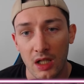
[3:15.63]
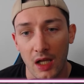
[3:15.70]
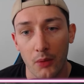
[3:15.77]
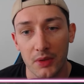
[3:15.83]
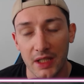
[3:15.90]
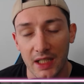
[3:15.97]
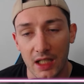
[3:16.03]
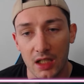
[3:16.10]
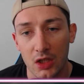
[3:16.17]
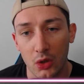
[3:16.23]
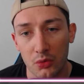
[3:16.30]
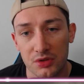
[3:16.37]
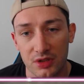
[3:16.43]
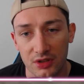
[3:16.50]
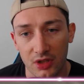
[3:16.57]
and when I get
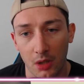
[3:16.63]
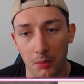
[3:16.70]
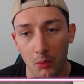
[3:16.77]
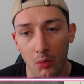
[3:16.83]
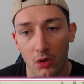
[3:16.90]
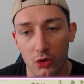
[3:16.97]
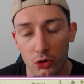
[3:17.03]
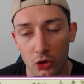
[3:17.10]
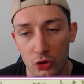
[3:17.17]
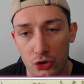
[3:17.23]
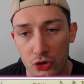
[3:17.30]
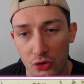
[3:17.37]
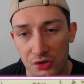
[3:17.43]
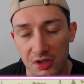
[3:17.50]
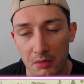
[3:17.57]
close to the top of water or
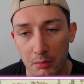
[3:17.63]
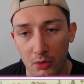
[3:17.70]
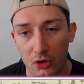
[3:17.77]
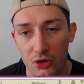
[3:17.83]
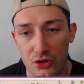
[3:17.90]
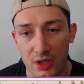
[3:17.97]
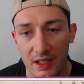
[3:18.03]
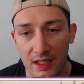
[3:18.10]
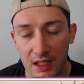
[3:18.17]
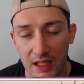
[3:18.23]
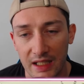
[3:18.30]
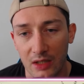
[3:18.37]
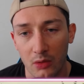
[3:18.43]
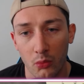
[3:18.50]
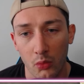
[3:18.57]
just submerged, I
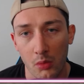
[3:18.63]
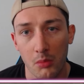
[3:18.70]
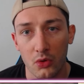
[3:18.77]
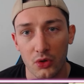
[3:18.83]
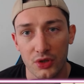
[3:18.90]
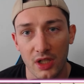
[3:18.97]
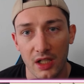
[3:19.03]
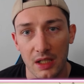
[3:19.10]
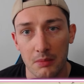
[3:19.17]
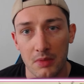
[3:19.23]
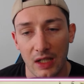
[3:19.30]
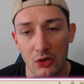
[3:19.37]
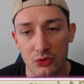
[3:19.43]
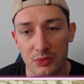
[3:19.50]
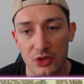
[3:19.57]
click it one more time. It
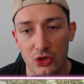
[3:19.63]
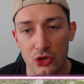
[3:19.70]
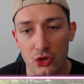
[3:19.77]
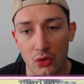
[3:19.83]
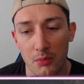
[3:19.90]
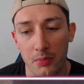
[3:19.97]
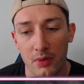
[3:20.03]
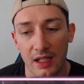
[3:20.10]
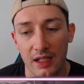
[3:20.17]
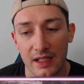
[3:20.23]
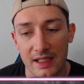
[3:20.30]
allows me to jump and